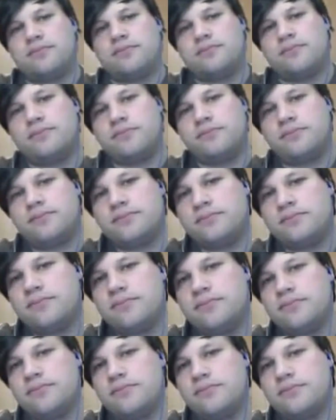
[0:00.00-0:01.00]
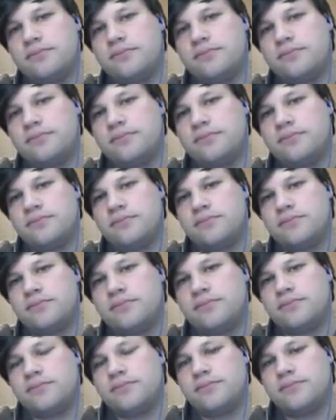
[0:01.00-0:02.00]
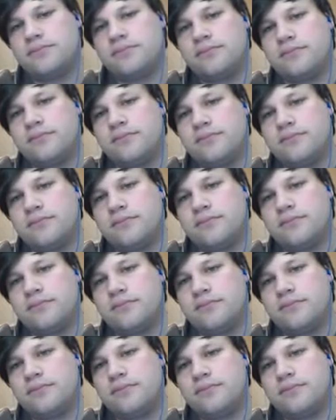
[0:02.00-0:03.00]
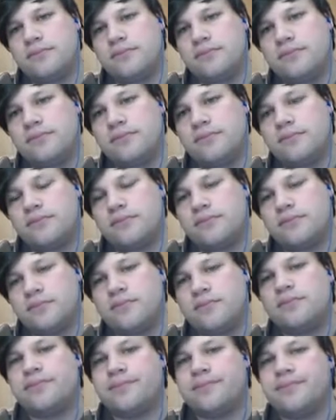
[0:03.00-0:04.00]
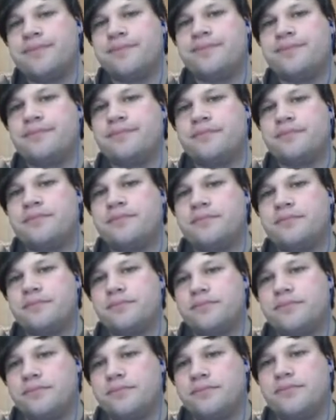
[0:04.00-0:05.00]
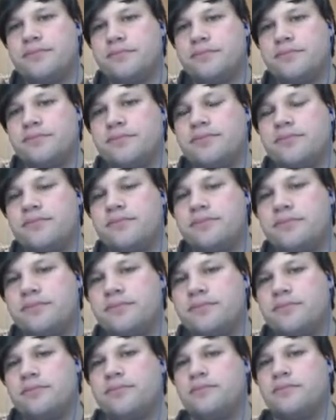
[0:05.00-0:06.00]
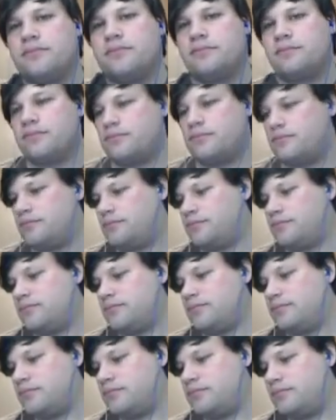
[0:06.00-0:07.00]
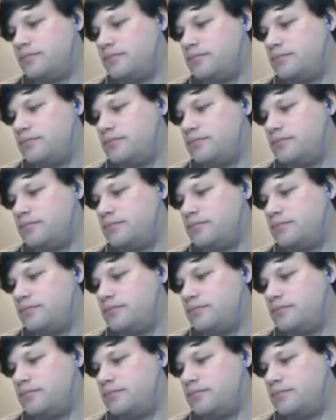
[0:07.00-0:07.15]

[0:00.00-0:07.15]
This person isn't speaking.